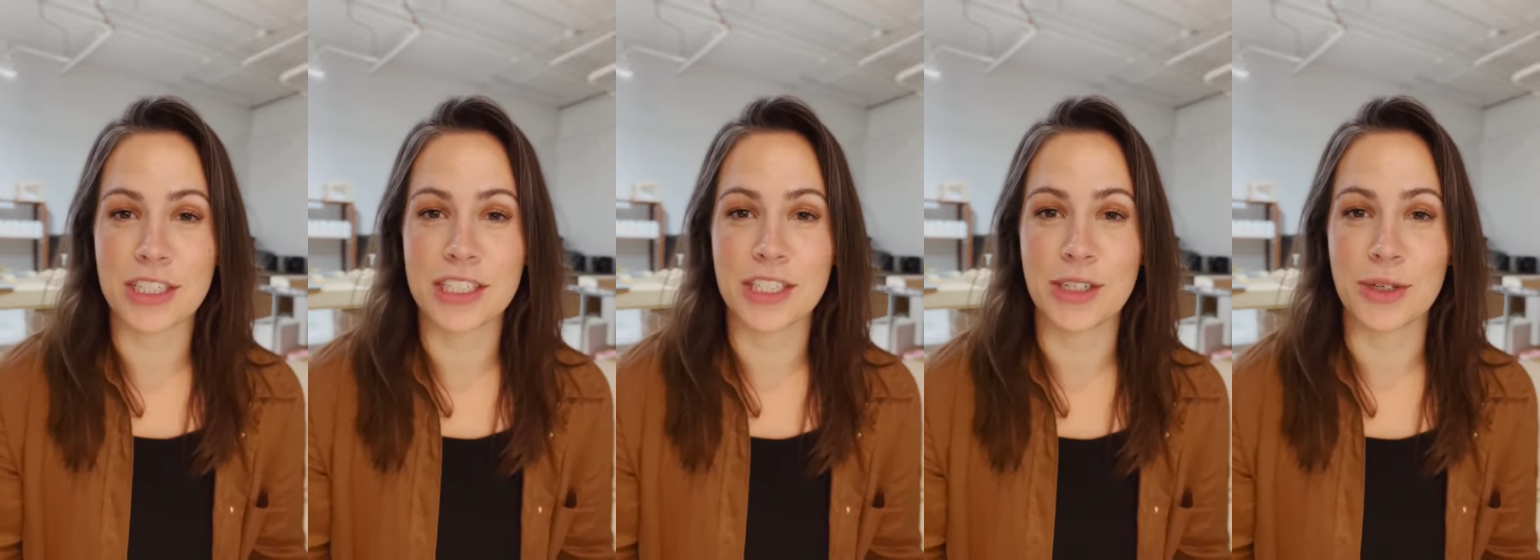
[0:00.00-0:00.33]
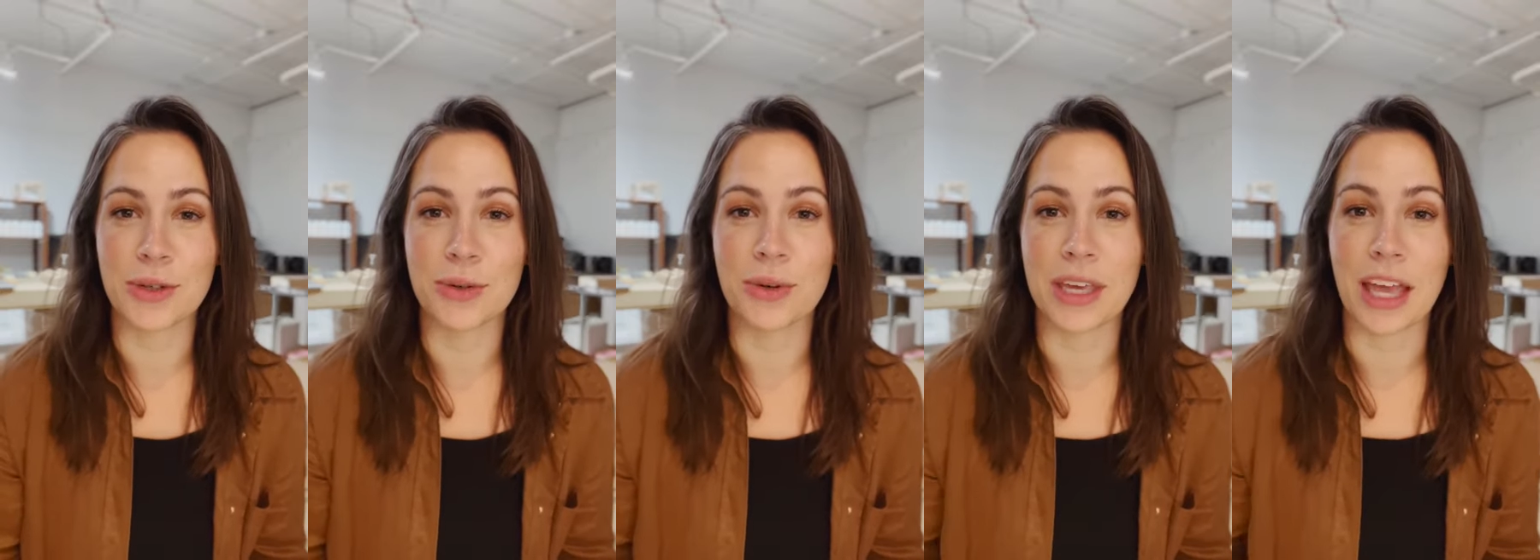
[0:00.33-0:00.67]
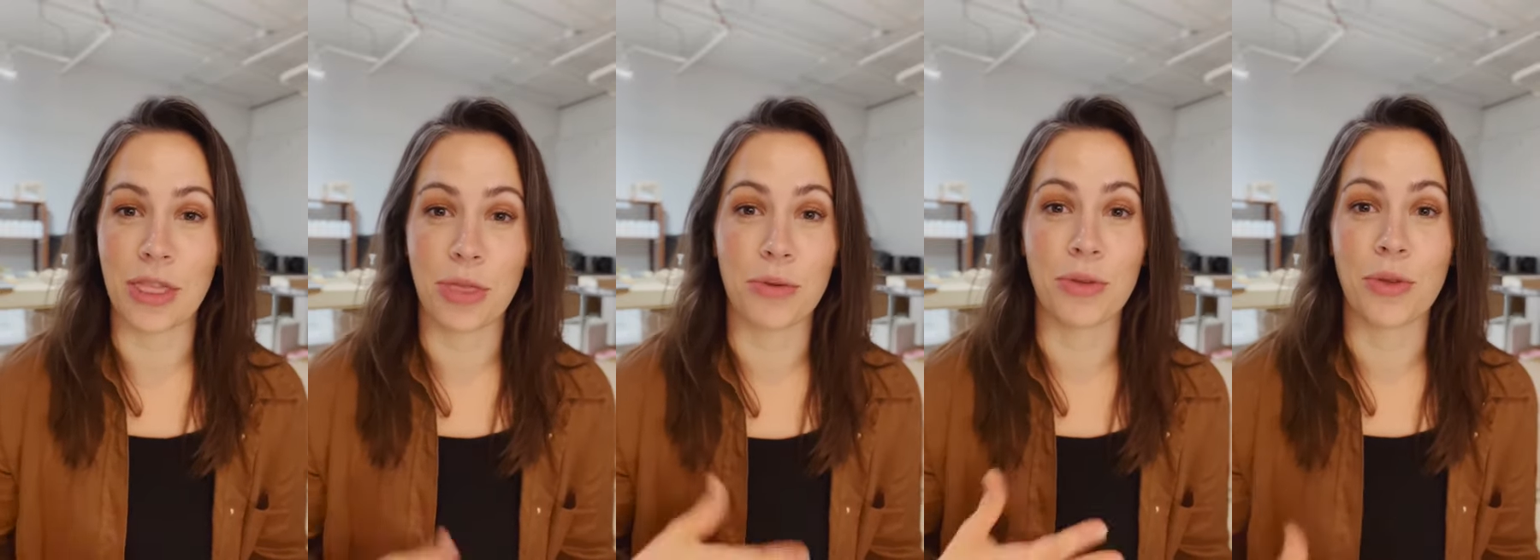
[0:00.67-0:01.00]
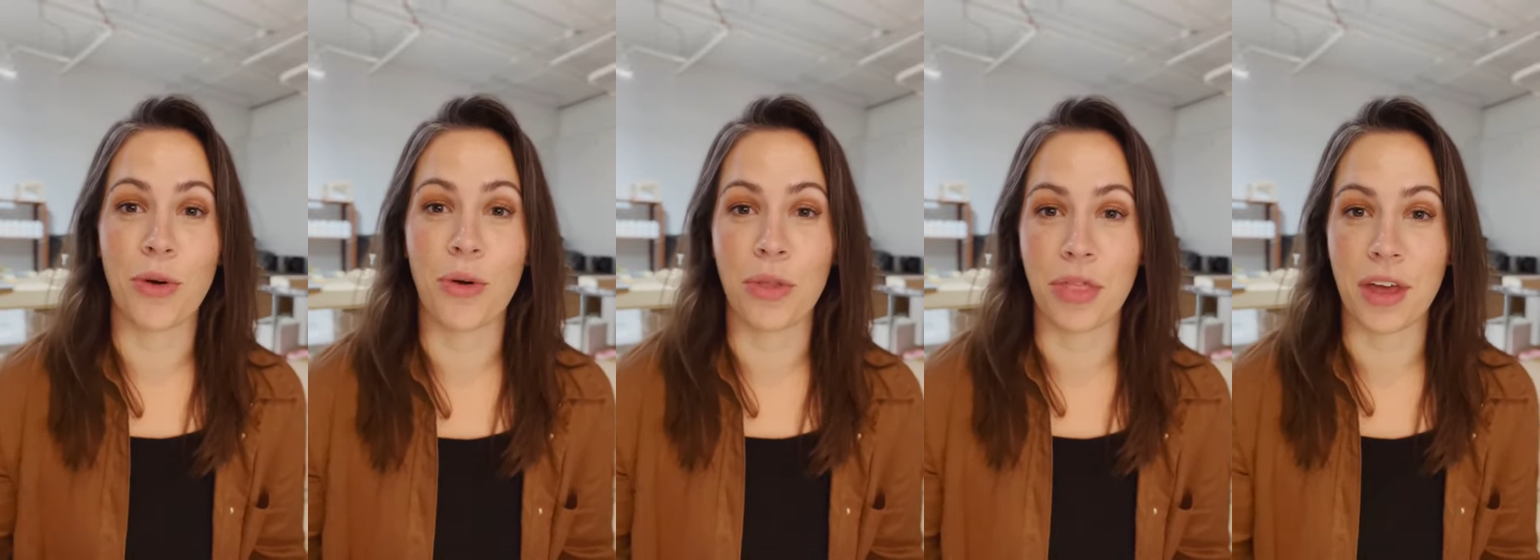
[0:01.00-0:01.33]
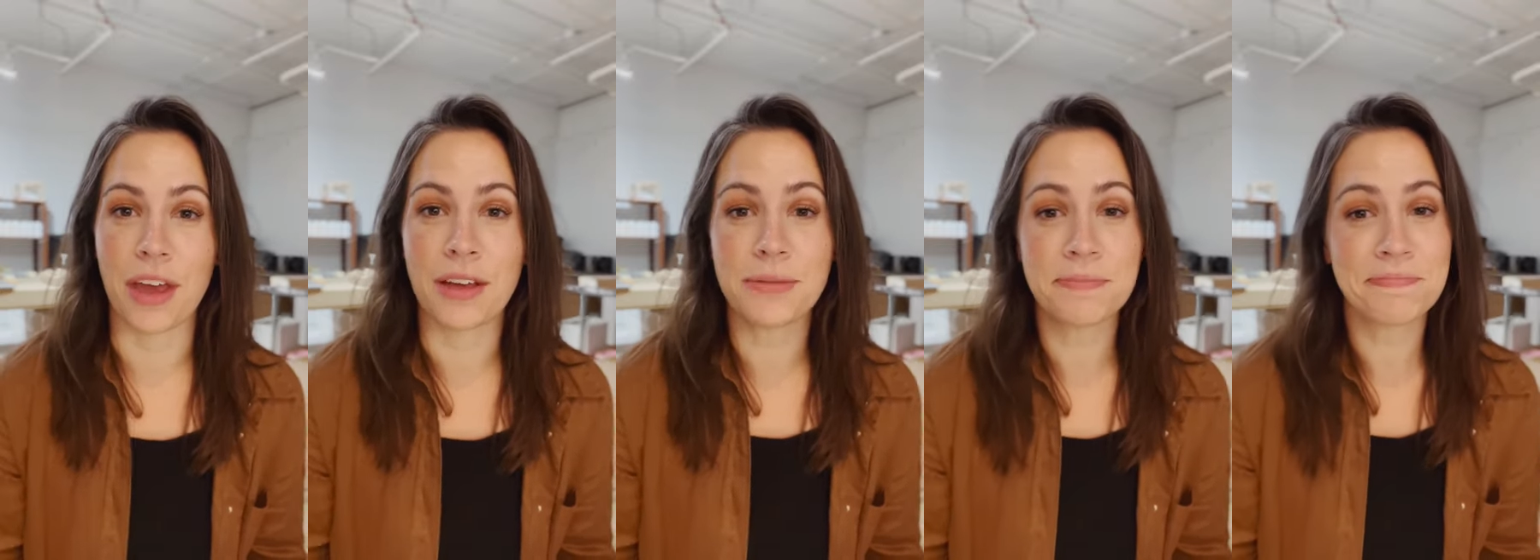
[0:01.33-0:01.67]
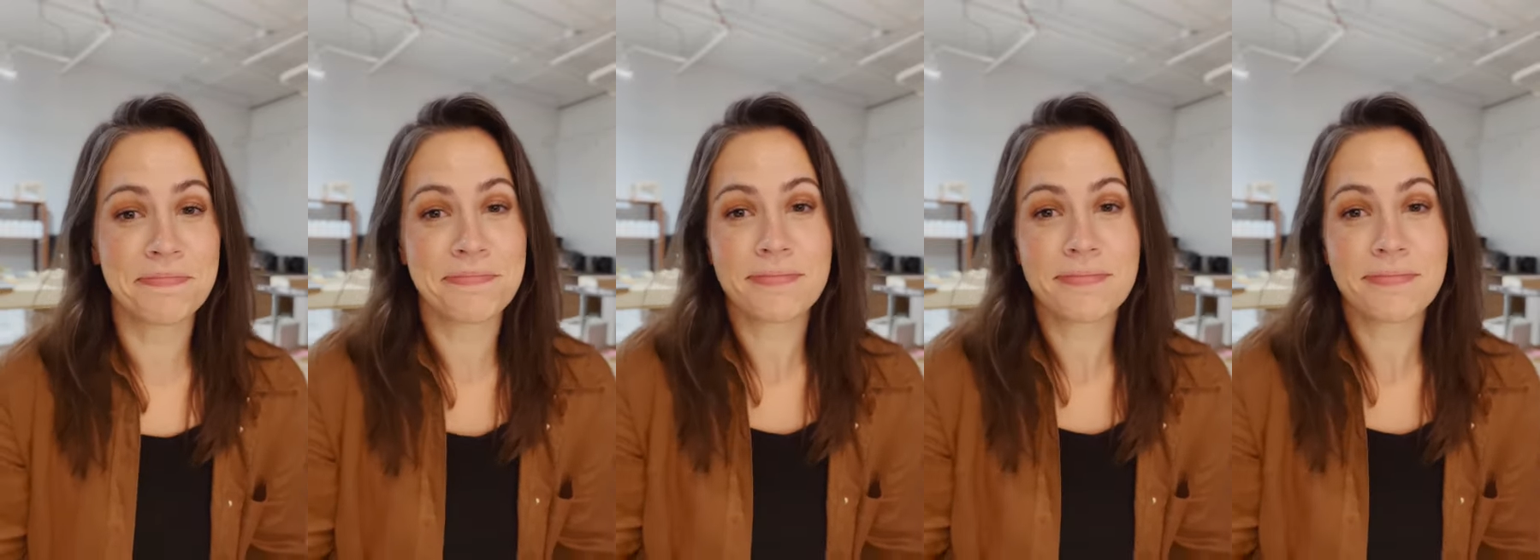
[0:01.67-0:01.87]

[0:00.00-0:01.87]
to get through the whole thing.